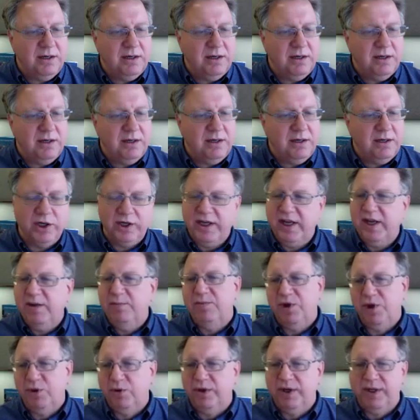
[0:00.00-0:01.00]
And you could
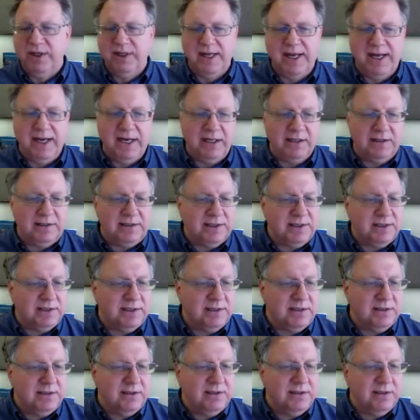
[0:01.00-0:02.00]
keep doing that
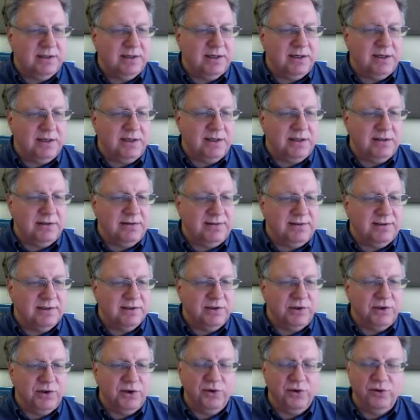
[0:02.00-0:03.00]

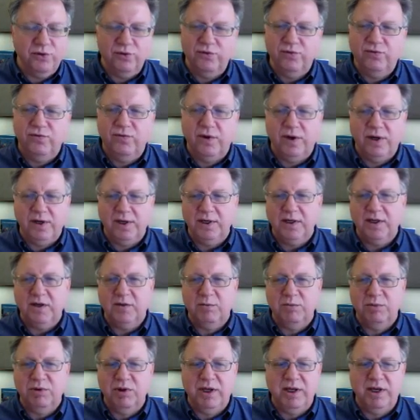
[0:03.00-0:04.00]
until you've
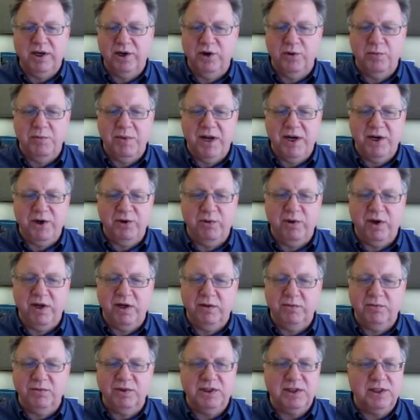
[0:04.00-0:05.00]
completed your menu
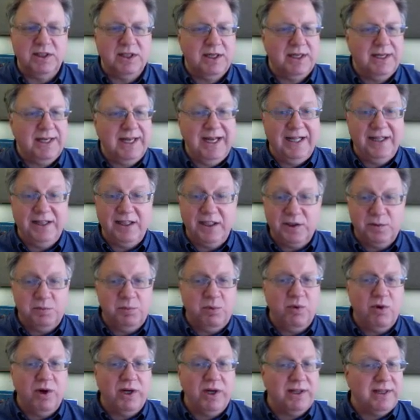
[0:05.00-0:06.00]
items. At this
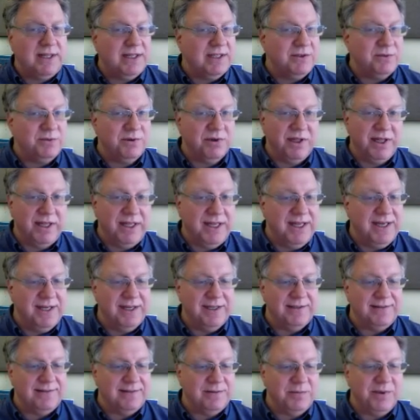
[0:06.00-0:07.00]
point, that's really
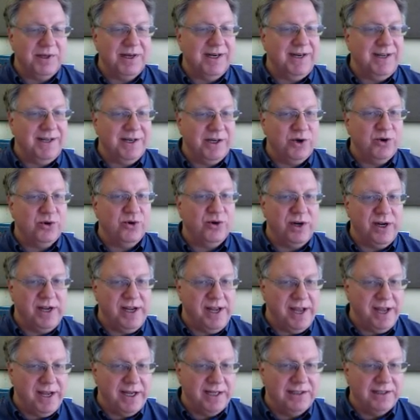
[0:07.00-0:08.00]
it. I'm going to hit
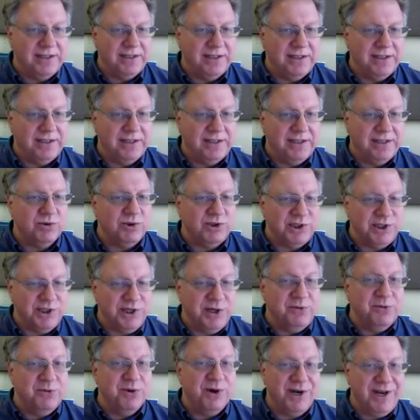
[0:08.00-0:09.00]
create and we'll
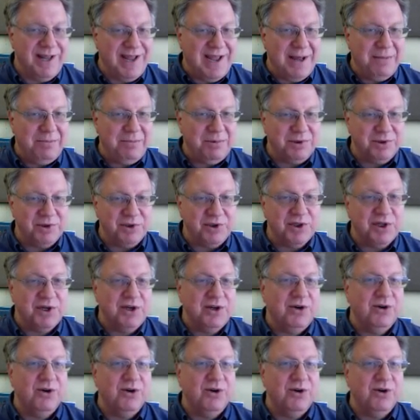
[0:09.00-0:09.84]
see what happens.